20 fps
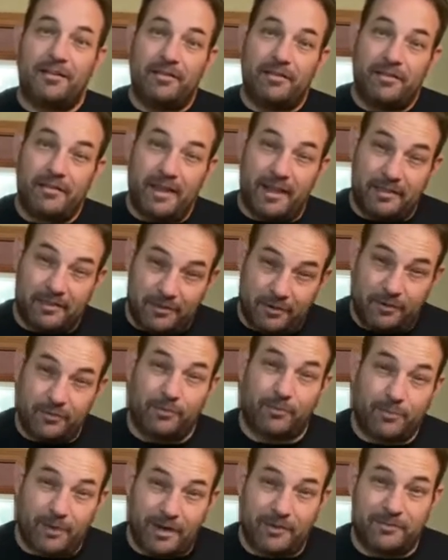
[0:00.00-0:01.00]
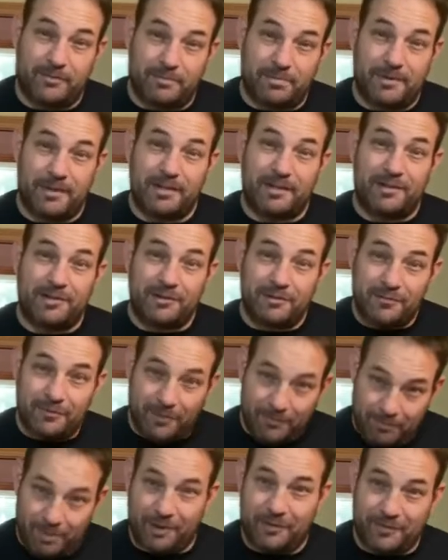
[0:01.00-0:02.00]
that there's a recipe for
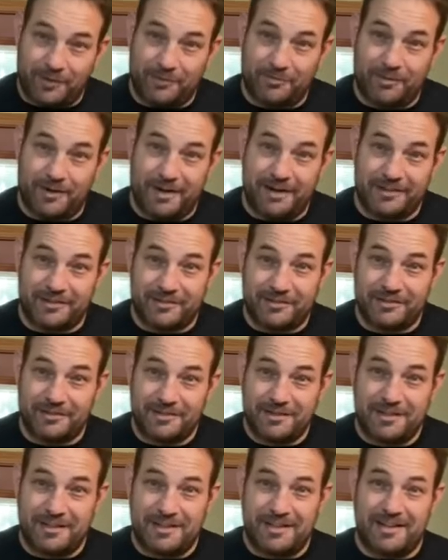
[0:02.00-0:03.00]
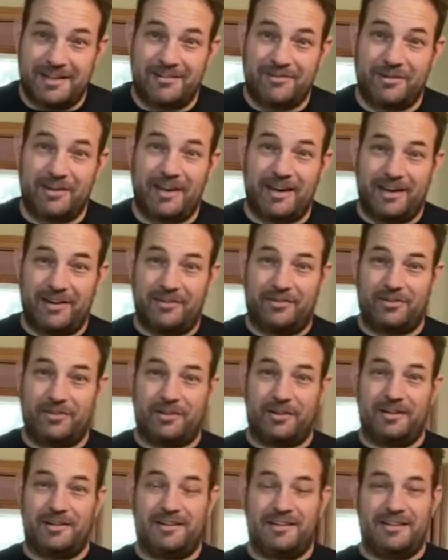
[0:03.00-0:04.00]
perfect rice. And then we'll get into
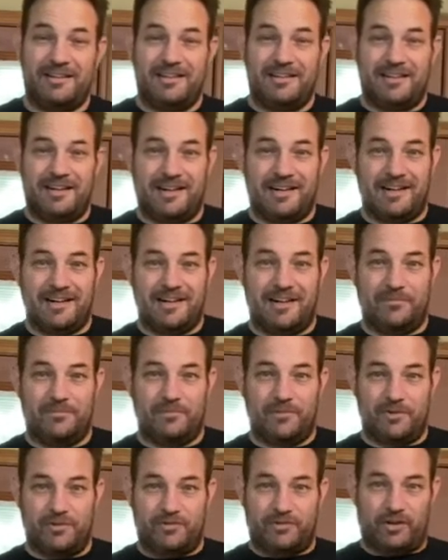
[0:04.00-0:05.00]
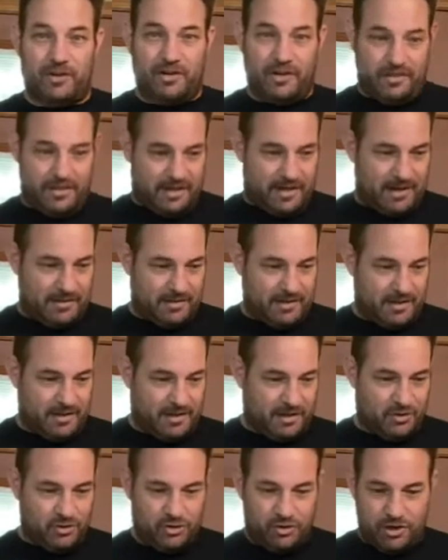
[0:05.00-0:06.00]
it. You saw, I think I did an
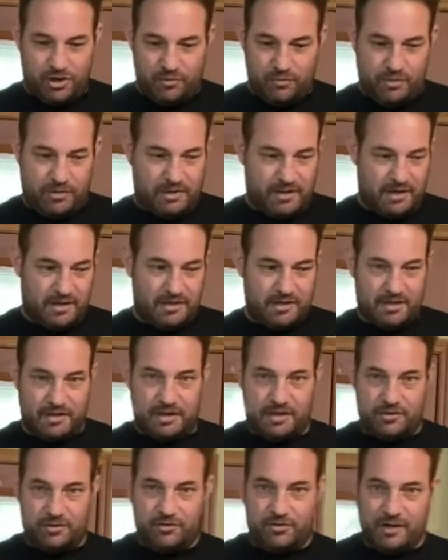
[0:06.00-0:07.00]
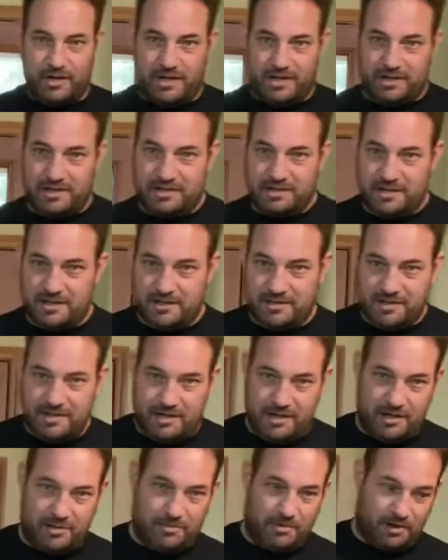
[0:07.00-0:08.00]
intro with the ingredients
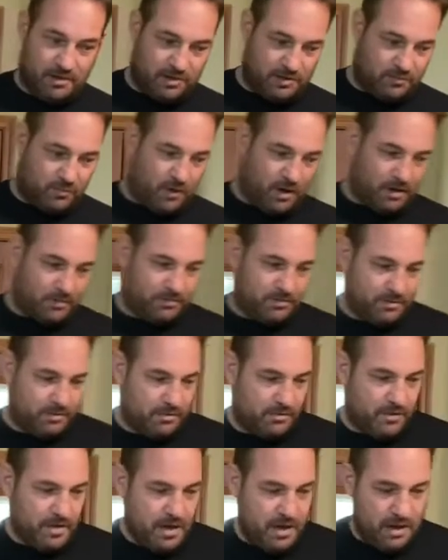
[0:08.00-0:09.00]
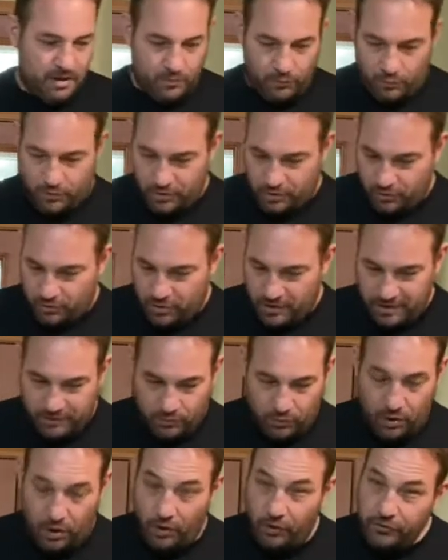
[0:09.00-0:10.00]
here, but I'll just walk them through real quick.
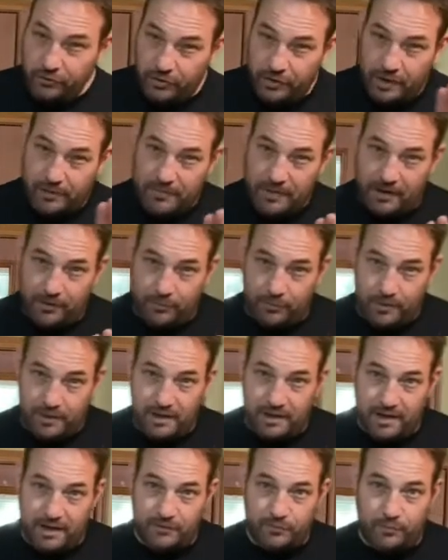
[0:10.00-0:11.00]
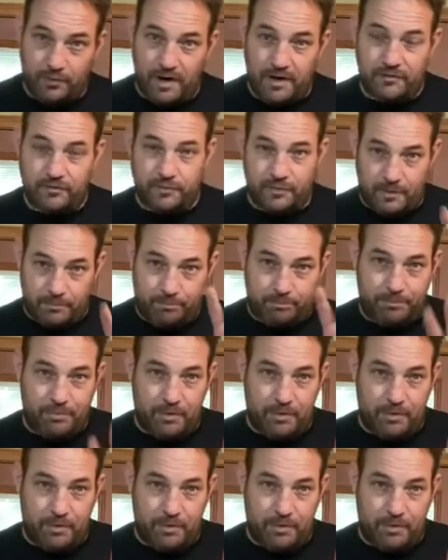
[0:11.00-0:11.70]
We're also going to make a really nice rice, the